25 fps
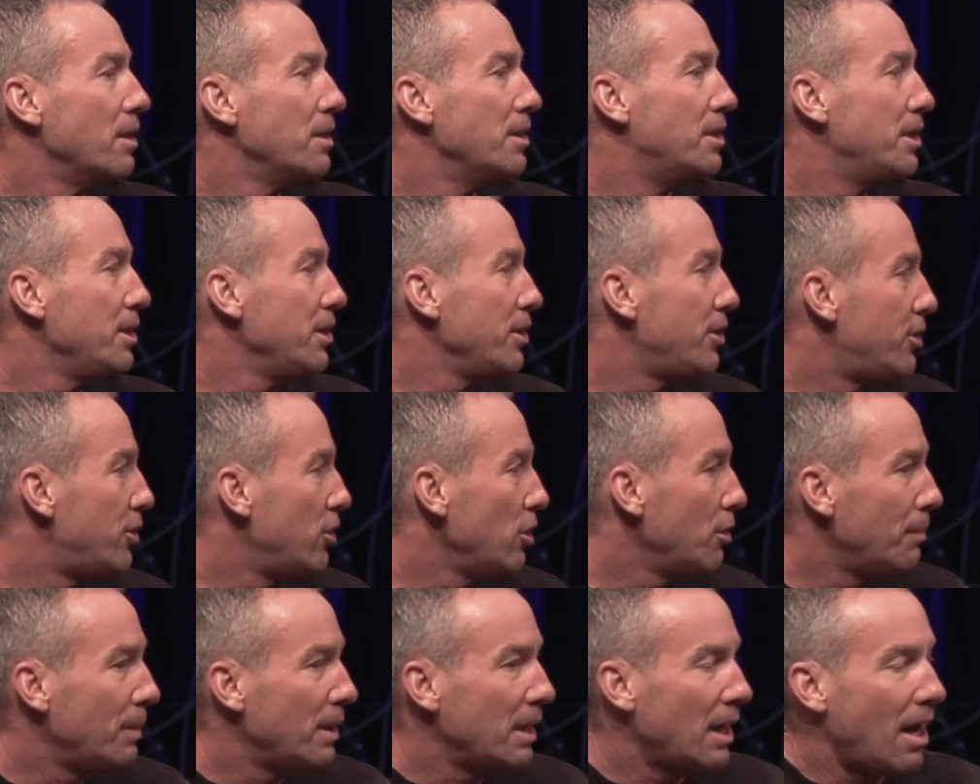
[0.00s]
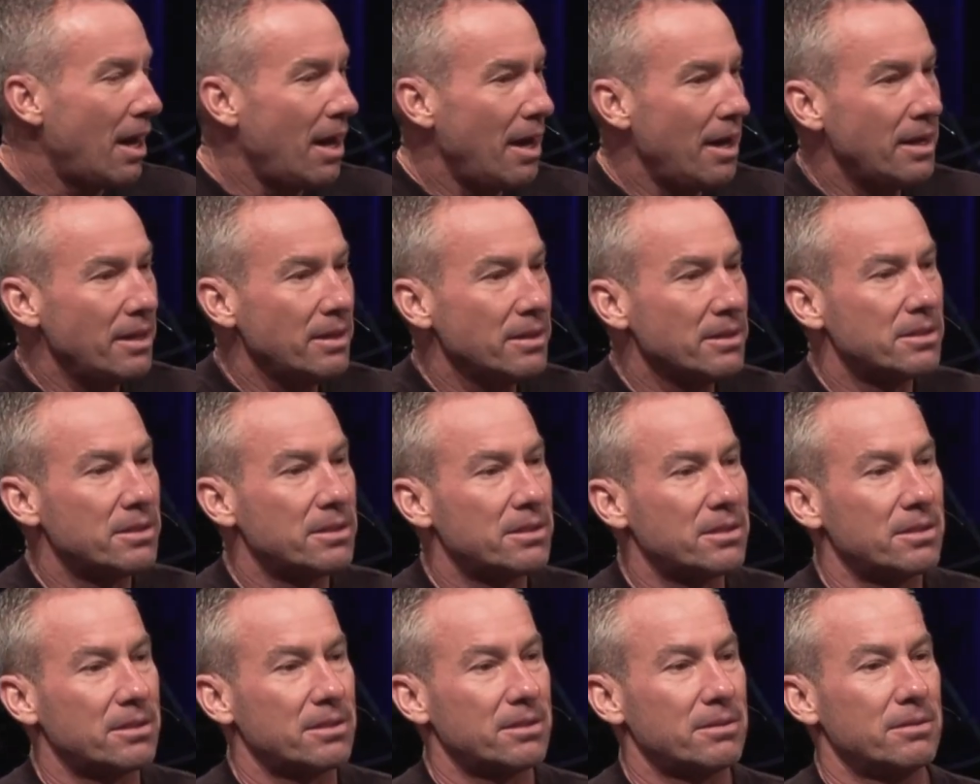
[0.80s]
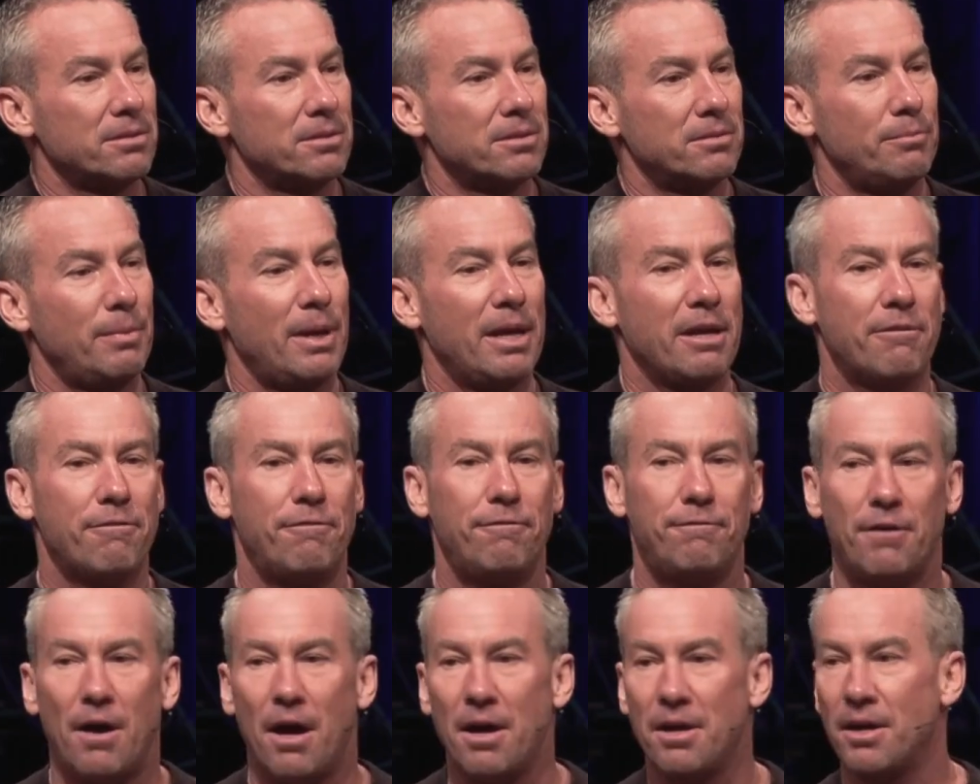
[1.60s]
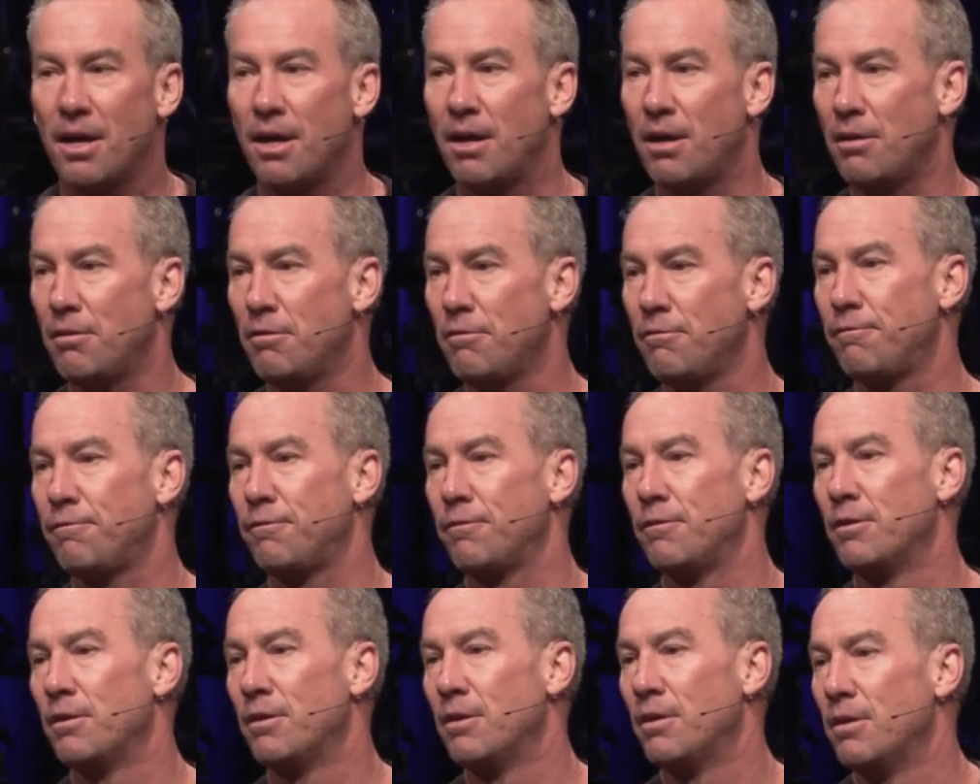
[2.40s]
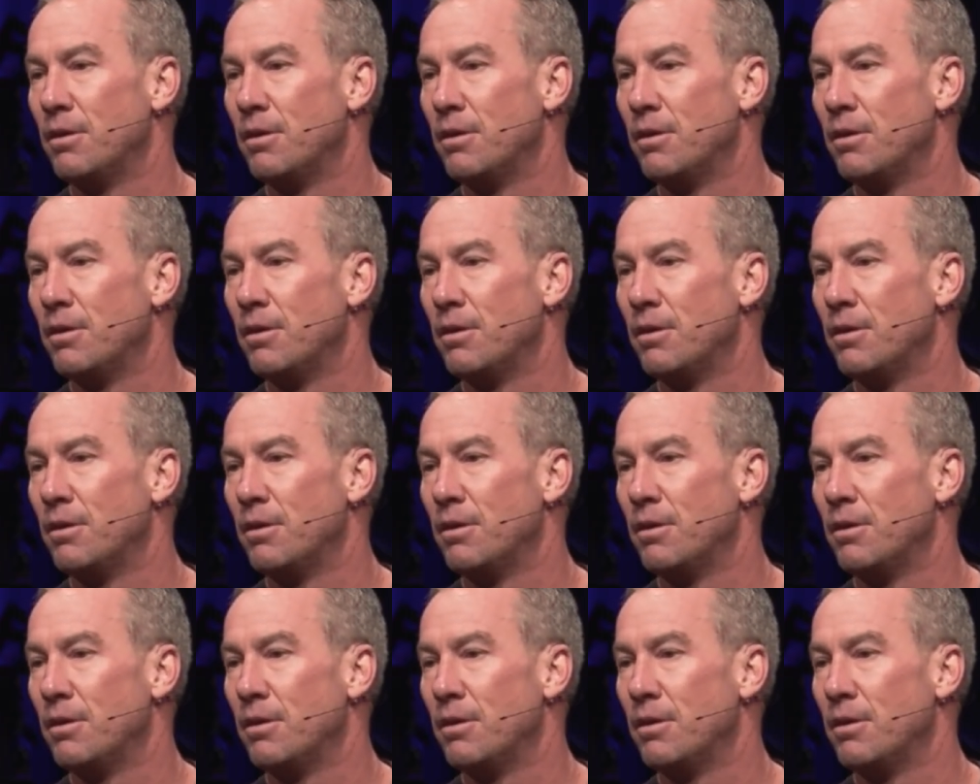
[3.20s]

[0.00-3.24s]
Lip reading: dehumanize, make fun of,